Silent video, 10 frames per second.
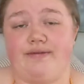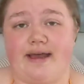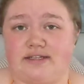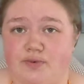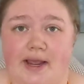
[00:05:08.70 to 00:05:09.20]

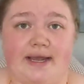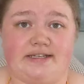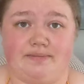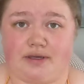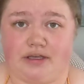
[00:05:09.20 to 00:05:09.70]
that's why I
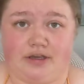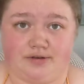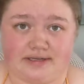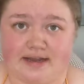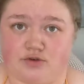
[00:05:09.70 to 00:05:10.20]
typically
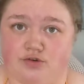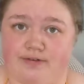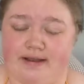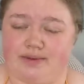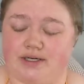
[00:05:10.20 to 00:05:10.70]
use natural
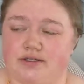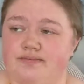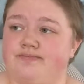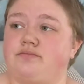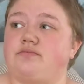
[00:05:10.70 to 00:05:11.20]
fibers.
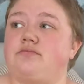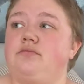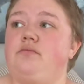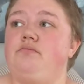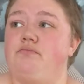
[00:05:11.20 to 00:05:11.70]

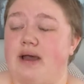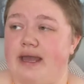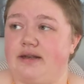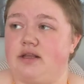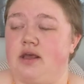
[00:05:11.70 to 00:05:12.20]

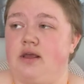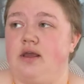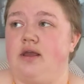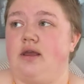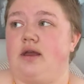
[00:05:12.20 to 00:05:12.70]
but
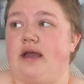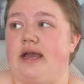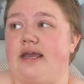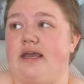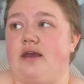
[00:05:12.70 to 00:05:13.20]

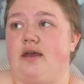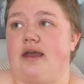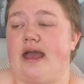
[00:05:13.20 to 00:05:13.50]
I